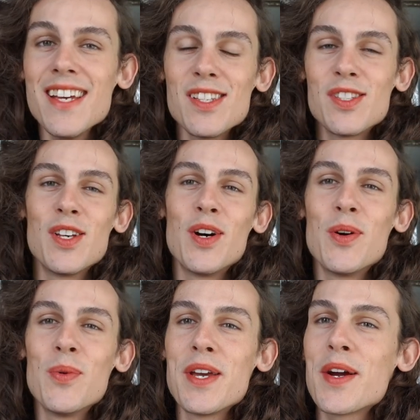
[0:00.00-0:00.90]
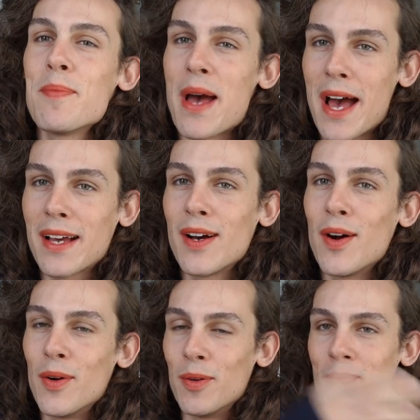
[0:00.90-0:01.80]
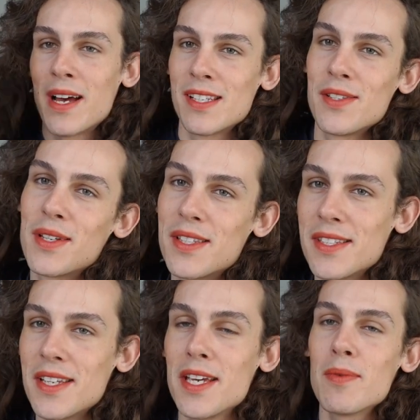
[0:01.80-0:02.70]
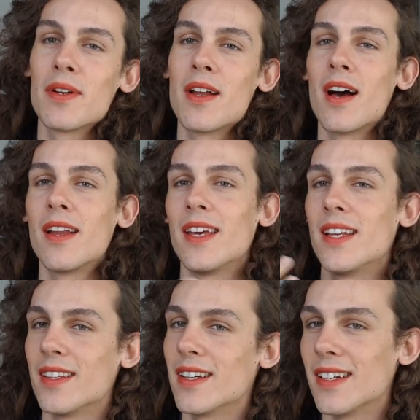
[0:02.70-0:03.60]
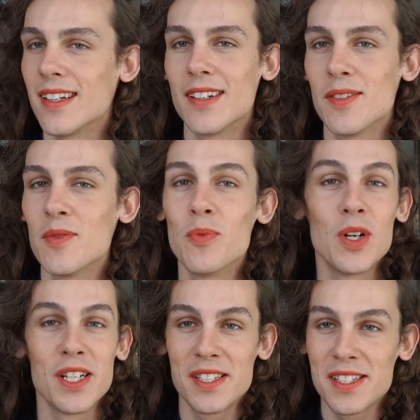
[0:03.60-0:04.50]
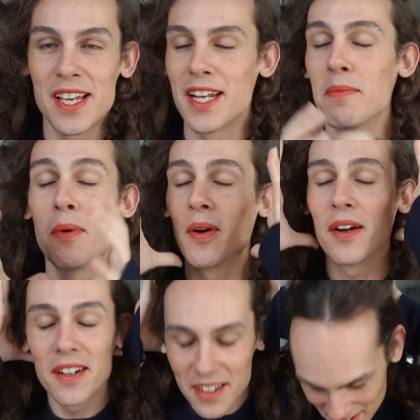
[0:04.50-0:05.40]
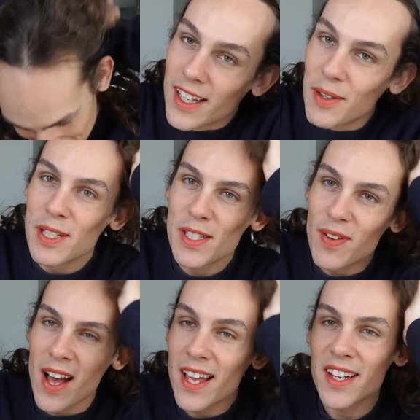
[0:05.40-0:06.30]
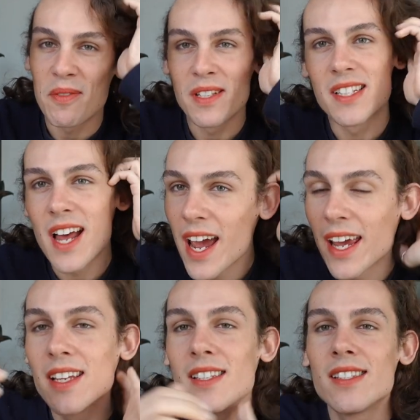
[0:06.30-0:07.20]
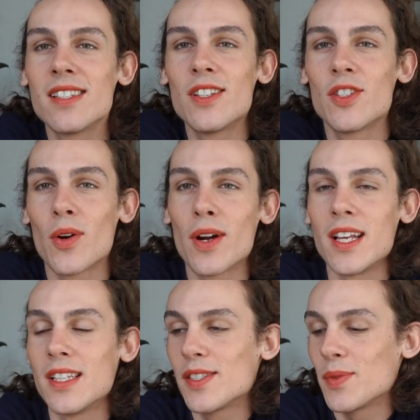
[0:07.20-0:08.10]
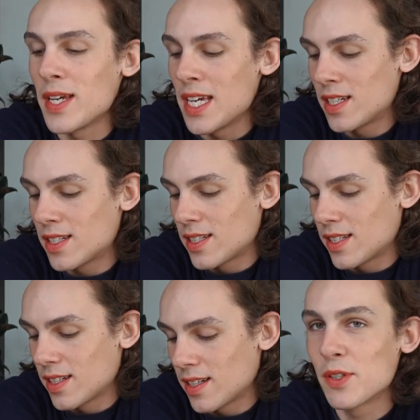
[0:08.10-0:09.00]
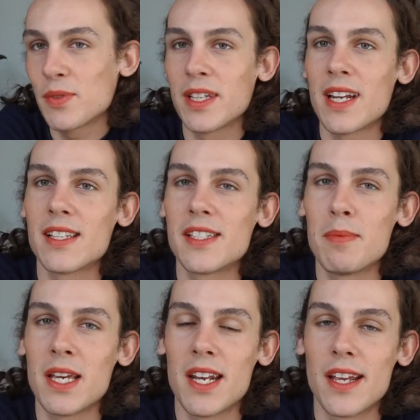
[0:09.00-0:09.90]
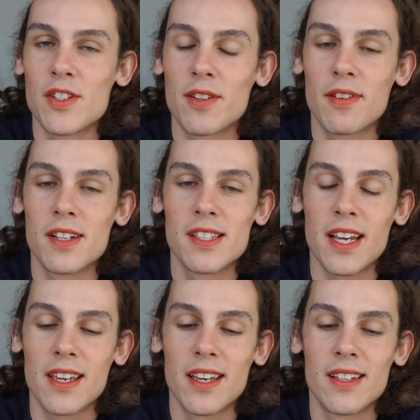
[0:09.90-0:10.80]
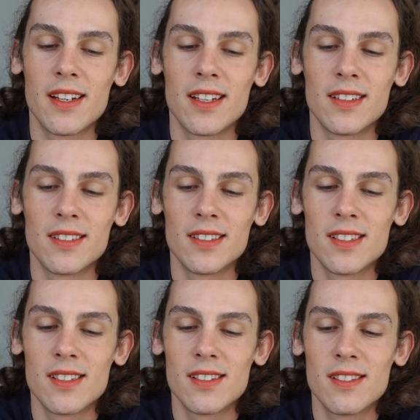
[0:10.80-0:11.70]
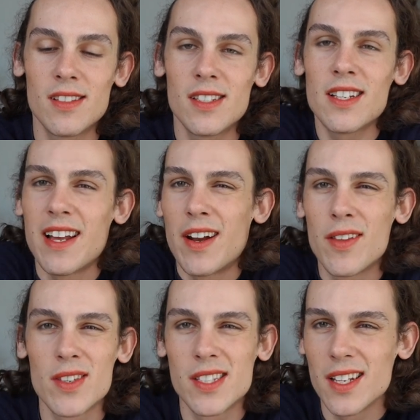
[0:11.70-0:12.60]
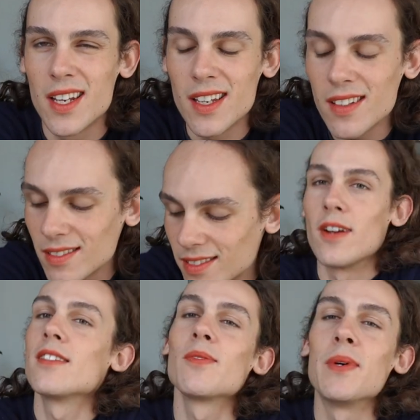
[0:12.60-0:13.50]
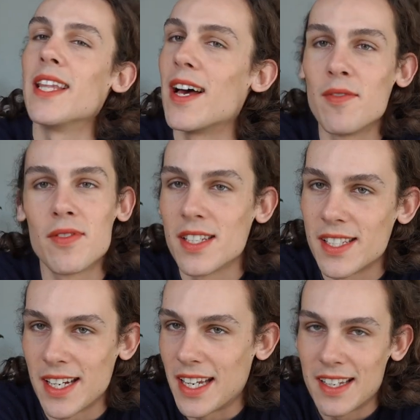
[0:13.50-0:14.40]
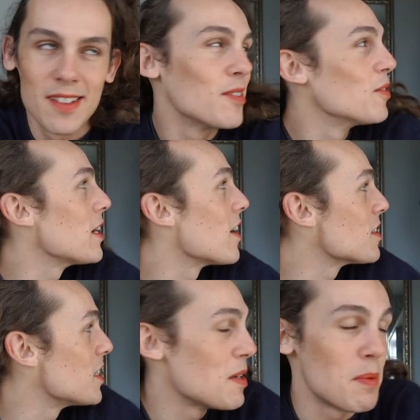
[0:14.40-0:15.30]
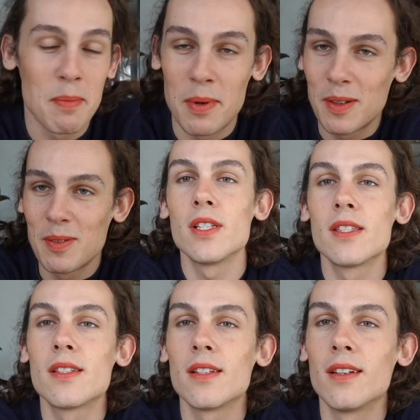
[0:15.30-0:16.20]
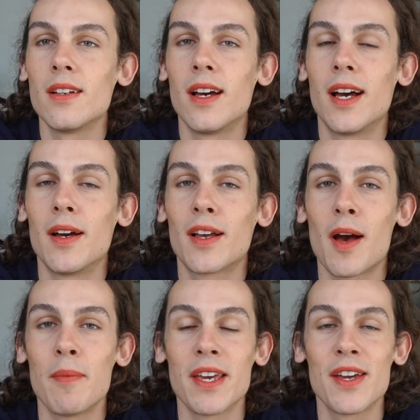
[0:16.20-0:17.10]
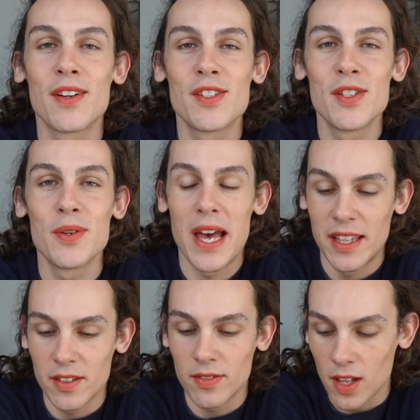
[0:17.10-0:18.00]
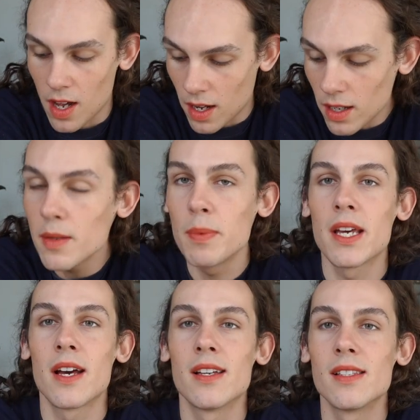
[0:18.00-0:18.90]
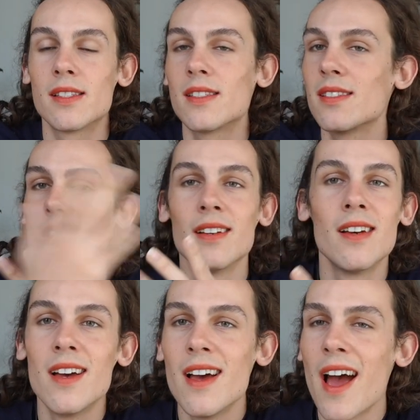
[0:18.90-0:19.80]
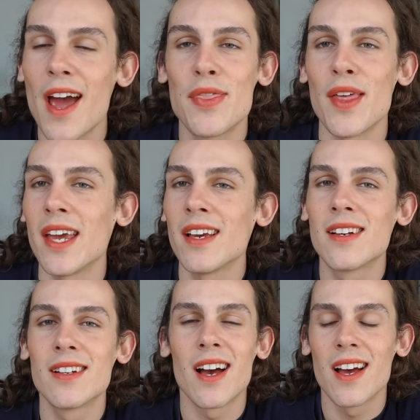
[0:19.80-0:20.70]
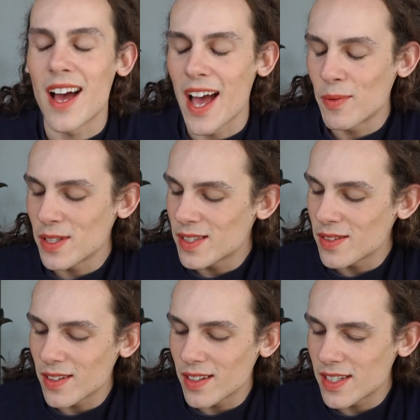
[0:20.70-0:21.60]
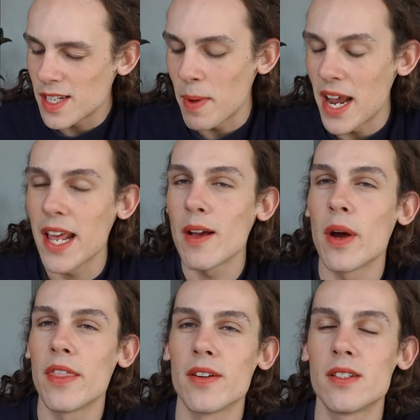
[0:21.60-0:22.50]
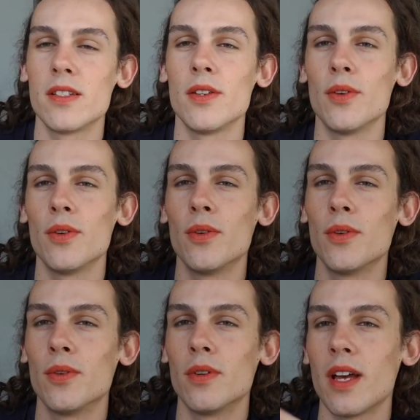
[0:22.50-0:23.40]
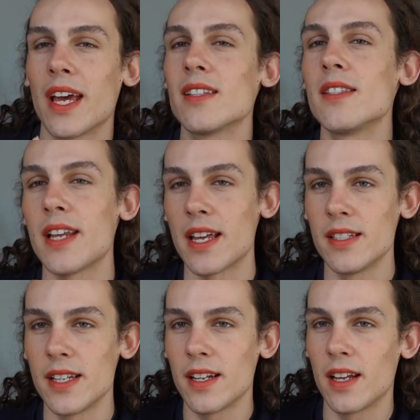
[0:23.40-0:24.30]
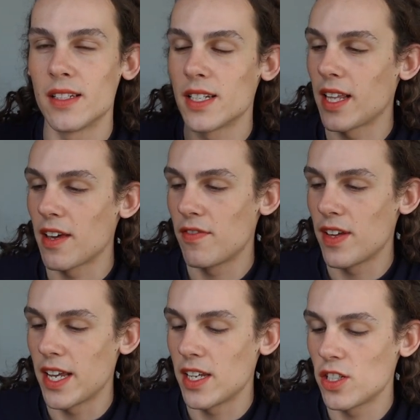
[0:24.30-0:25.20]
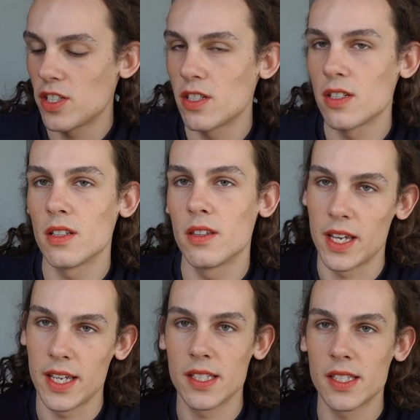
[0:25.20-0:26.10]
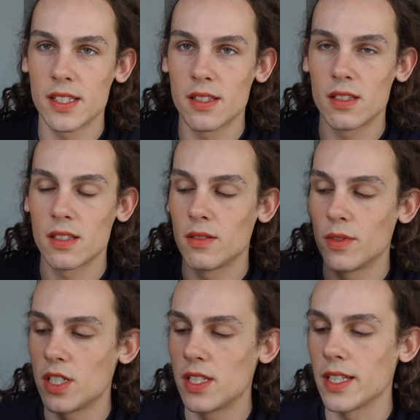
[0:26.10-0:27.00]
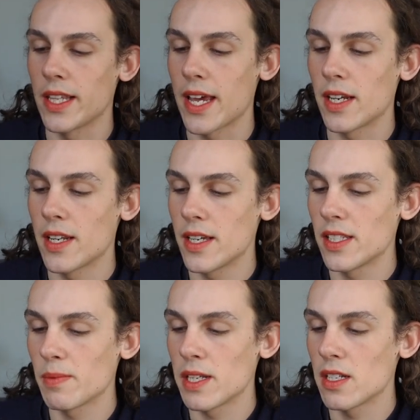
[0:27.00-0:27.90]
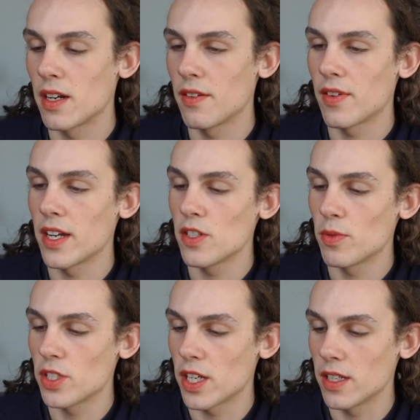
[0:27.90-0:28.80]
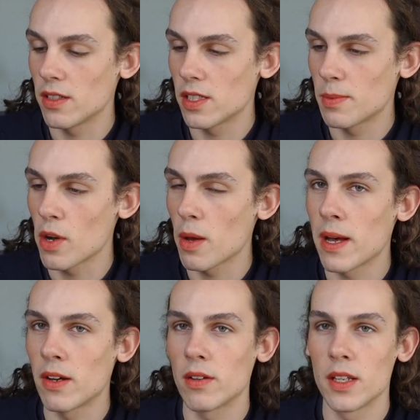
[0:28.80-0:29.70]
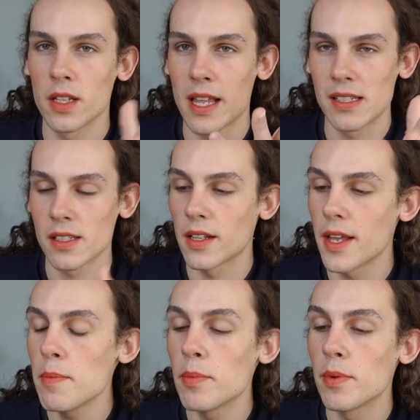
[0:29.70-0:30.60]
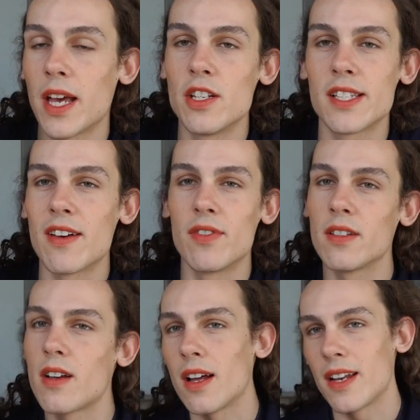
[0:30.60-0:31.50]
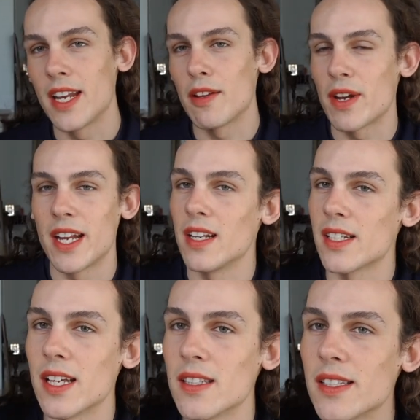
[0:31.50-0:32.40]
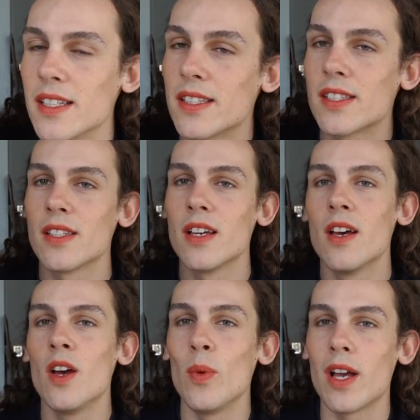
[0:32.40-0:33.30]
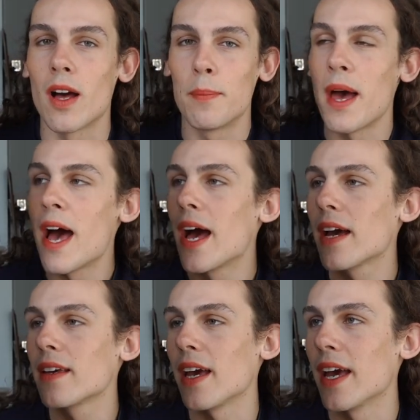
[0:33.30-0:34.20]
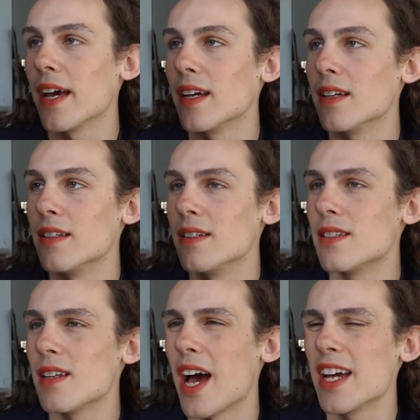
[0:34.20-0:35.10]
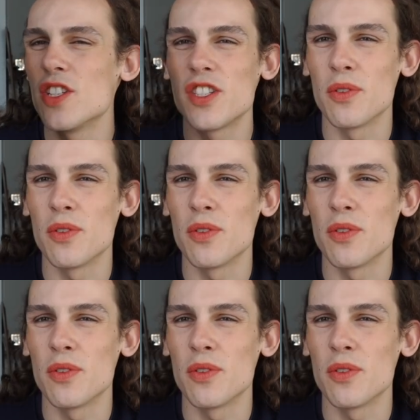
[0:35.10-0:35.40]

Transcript: So we are back home. As you can see, we're not in the woods anymore. It was fun, it was nice, short and sweet. It was really nice to be in nature for a second and just to get out of the city. Of course, we love the city. We are city people. Just coming here to end the vlog because I think I was debating whether to extend it until I finish this, which is The Likeness by Tana French, which I spoke about in the last clip. I just haven't gotten any reading done since we got back, and I just